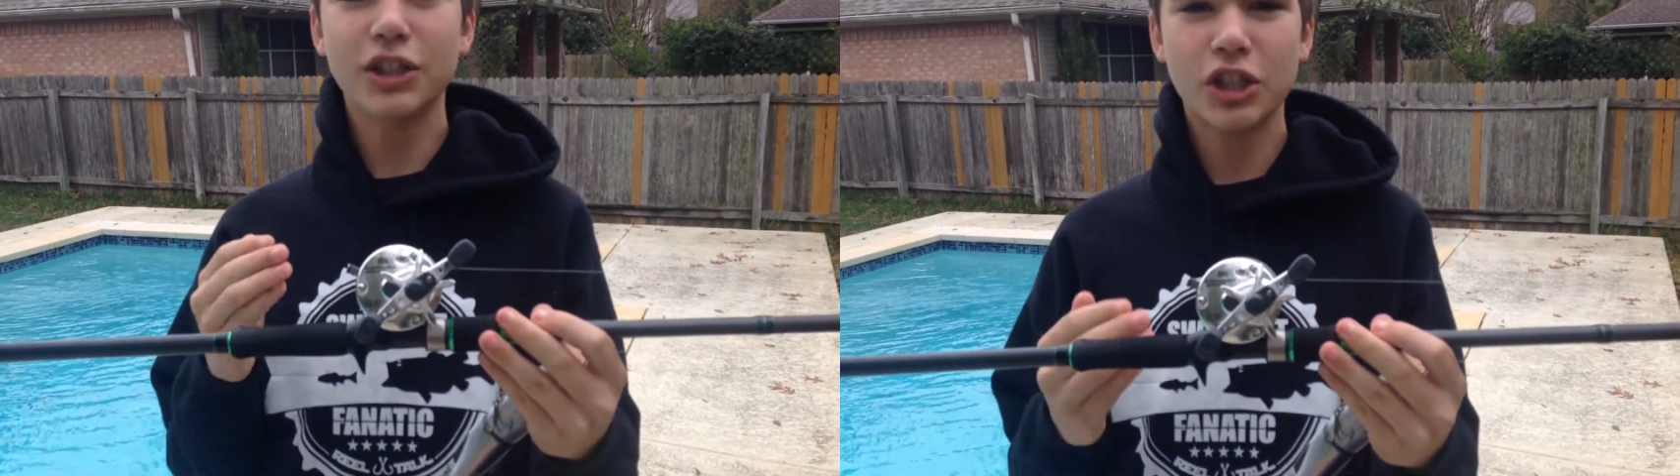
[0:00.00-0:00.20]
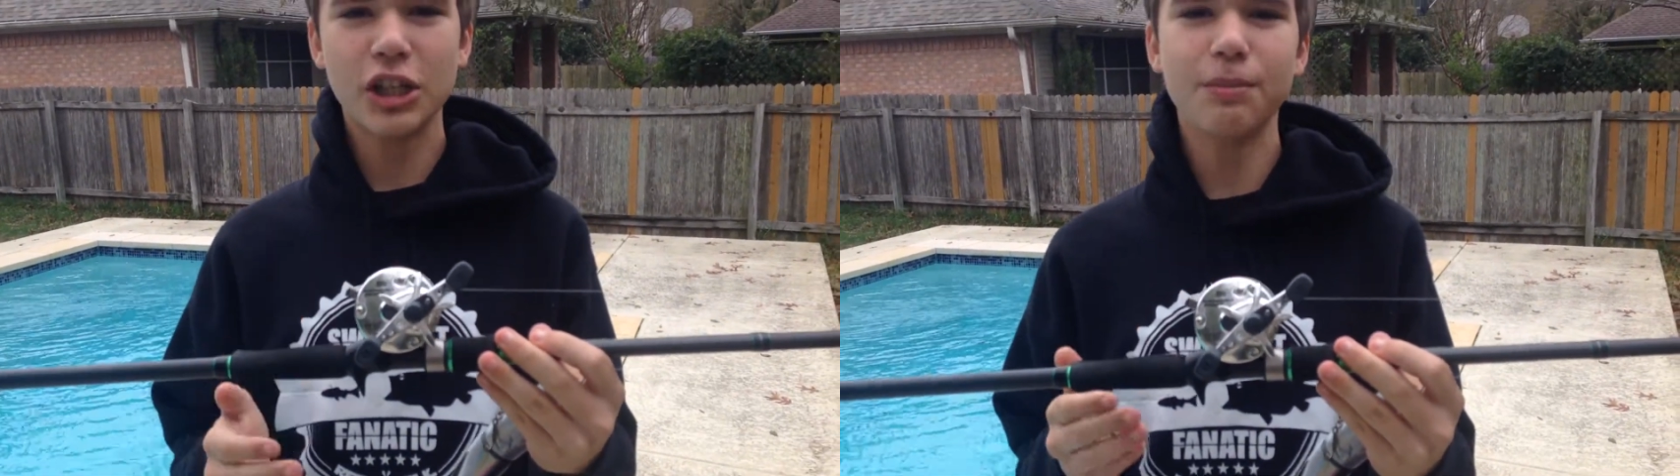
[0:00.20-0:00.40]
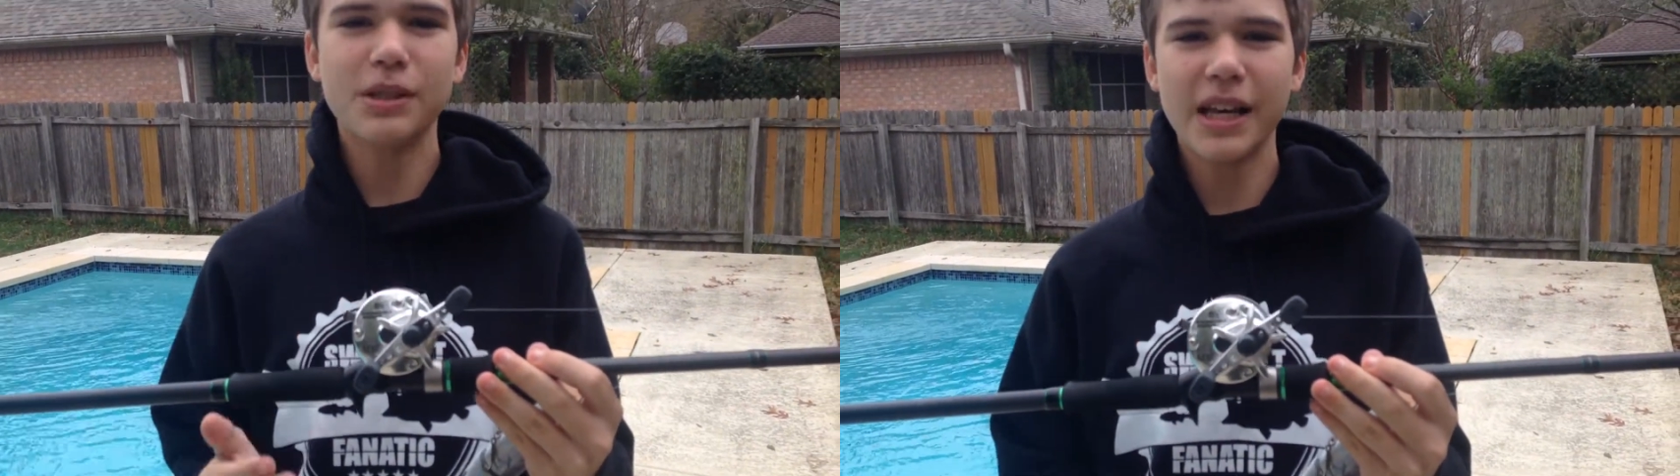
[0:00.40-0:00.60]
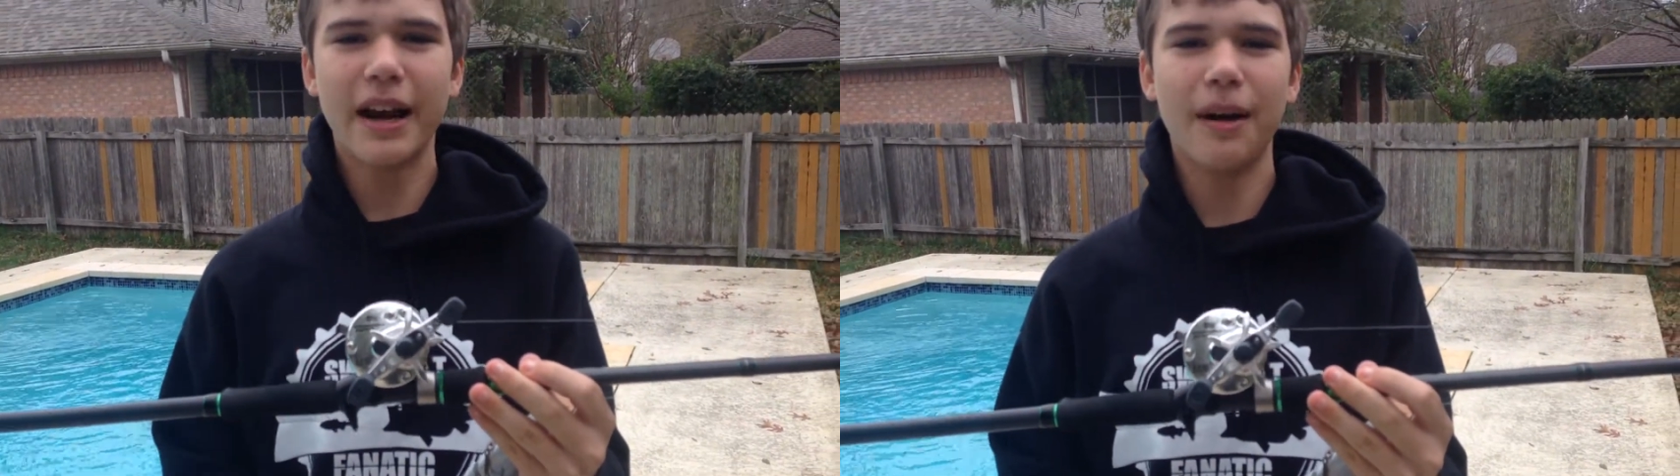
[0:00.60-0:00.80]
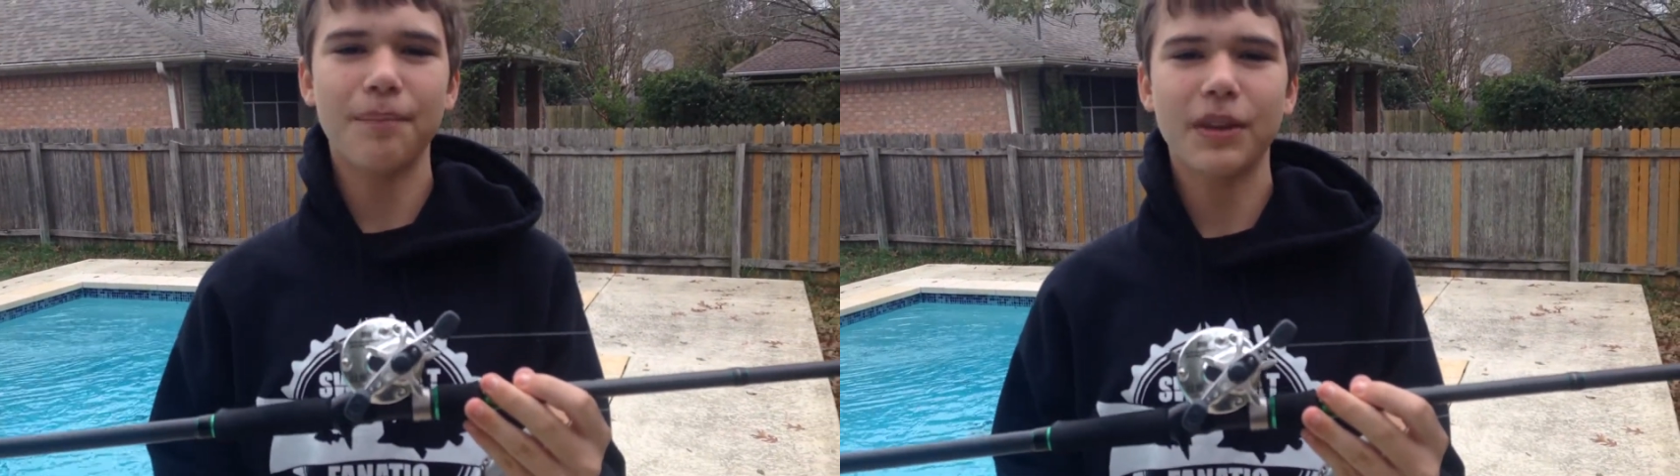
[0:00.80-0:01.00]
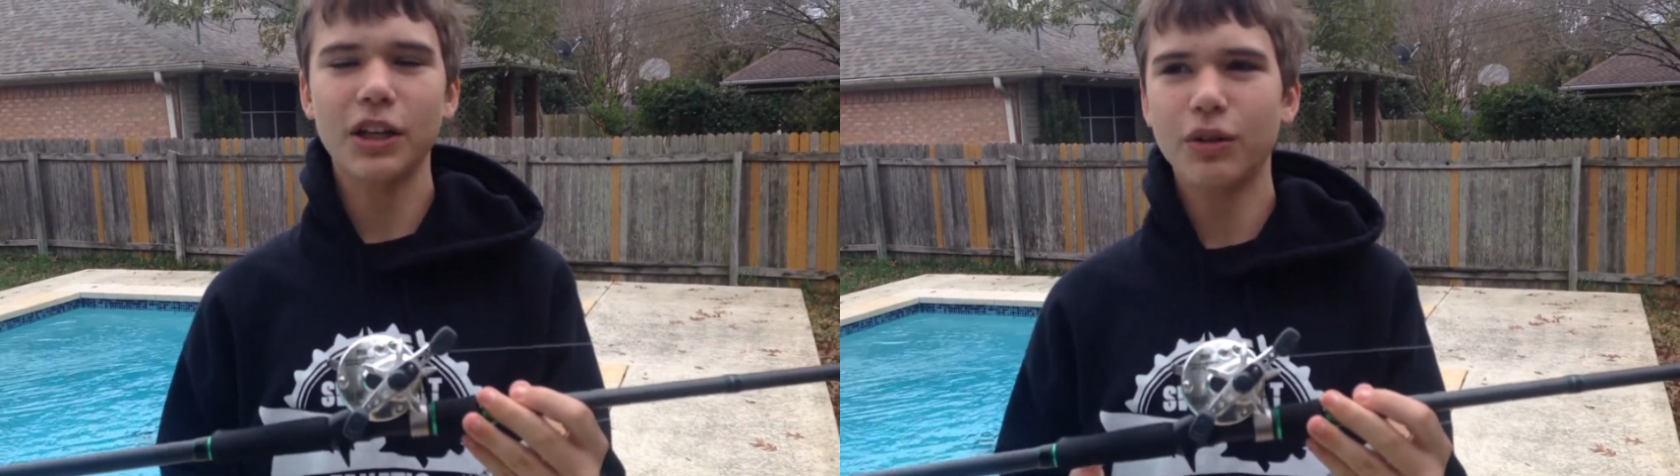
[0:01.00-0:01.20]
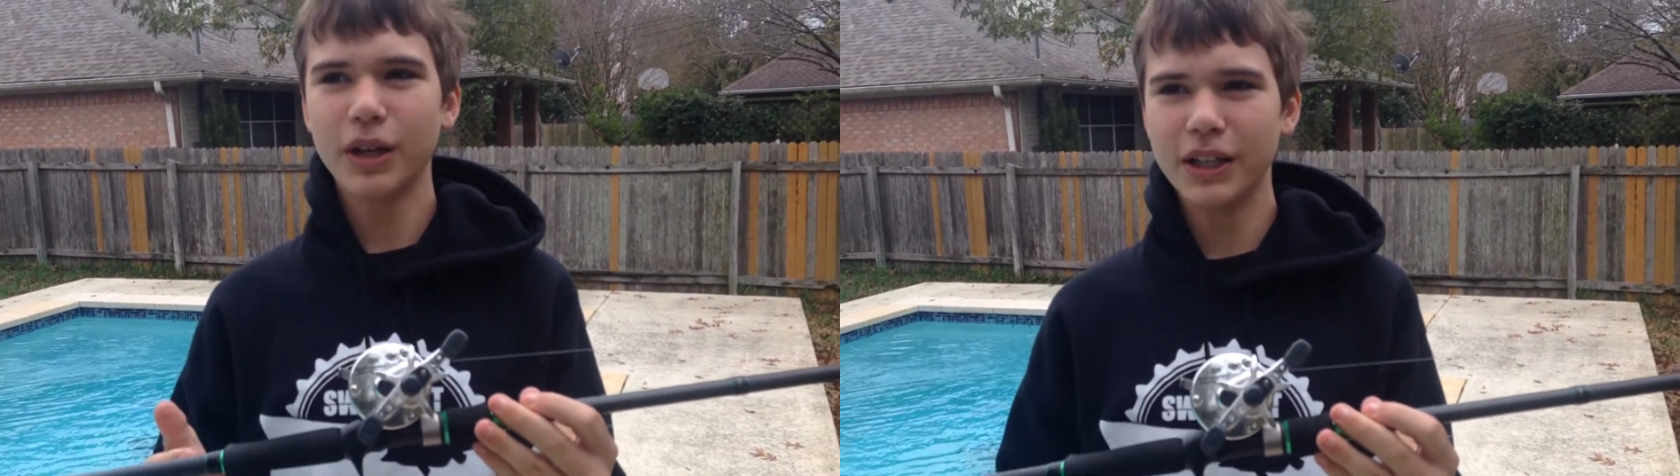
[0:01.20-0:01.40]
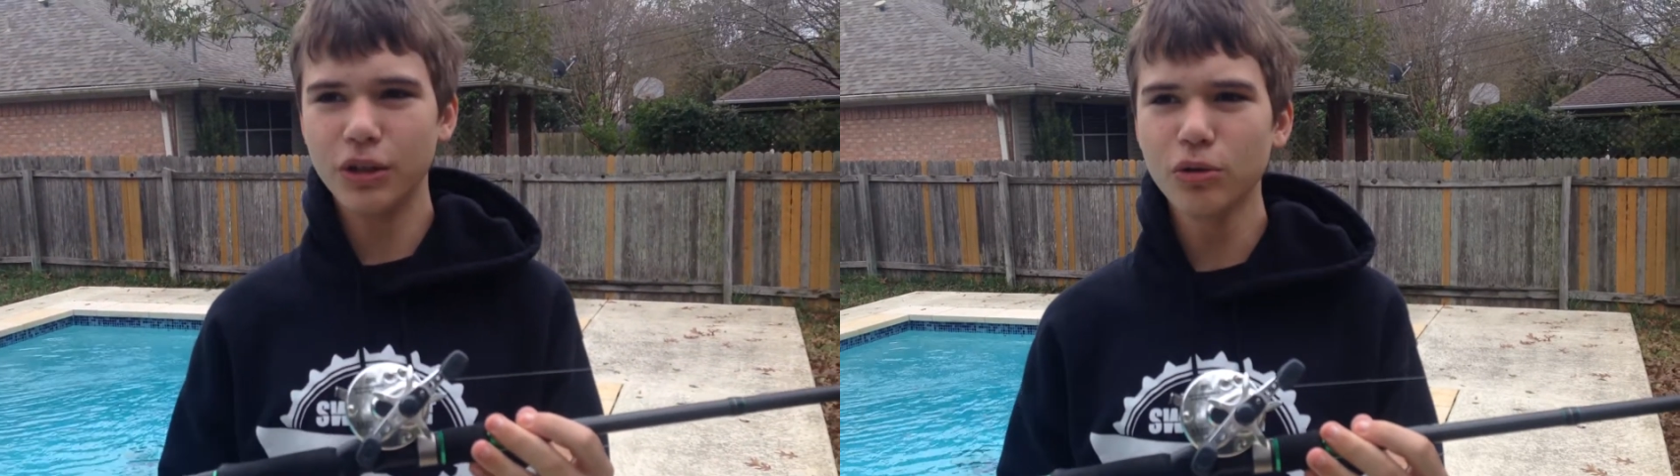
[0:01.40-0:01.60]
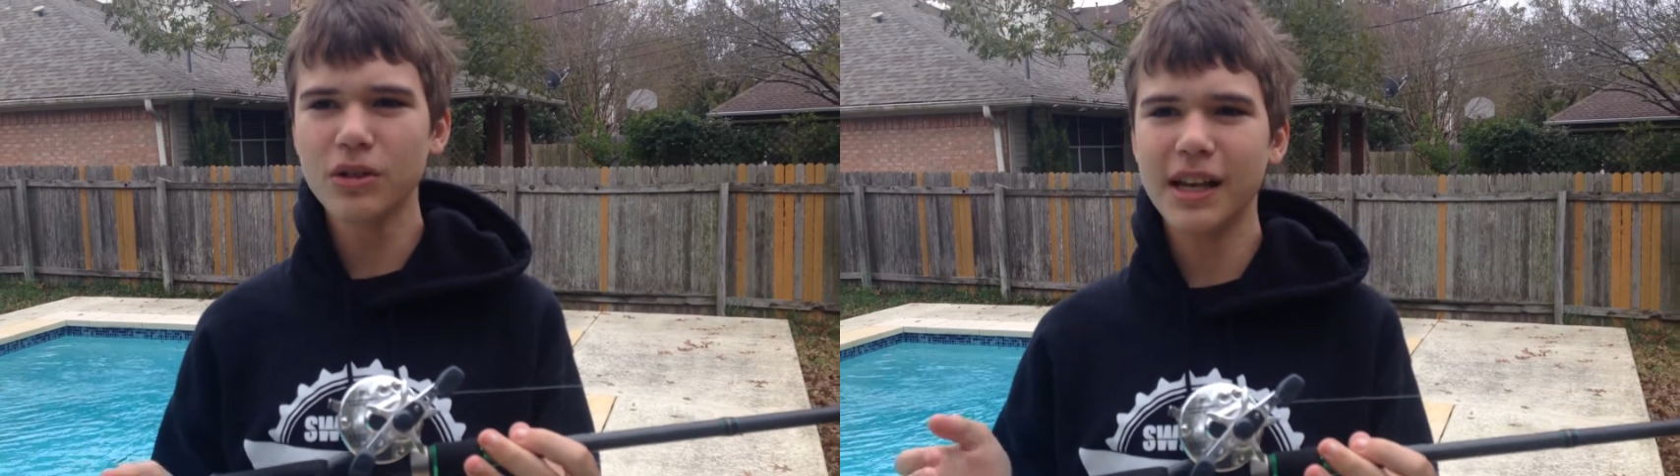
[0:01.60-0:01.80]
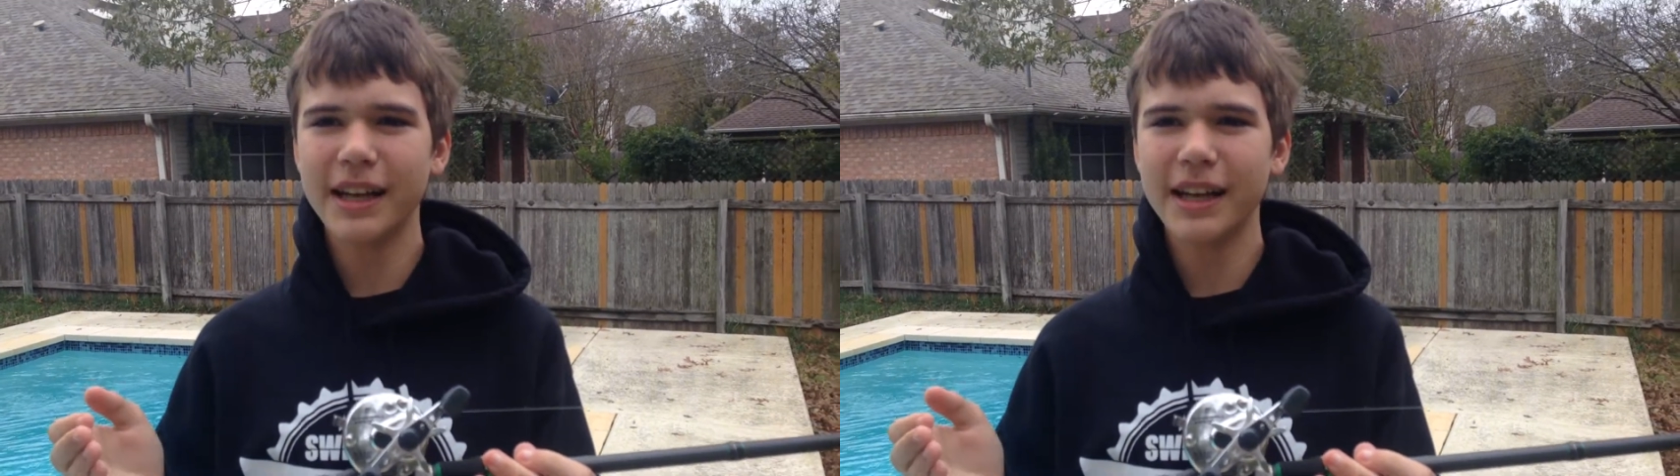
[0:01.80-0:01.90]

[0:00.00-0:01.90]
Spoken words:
cheap setup that you can use,